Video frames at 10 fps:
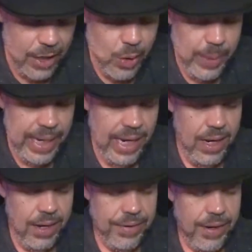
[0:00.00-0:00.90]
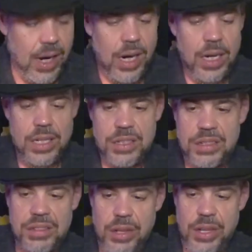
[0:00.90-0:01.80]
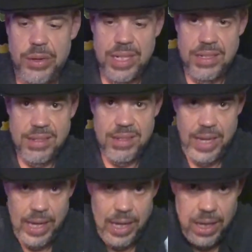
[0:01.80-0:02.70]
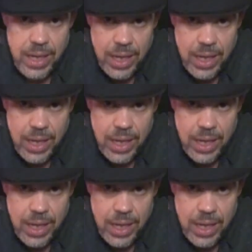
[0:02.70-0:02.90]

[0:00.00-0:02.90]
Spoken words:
Queen of Hearts so you can see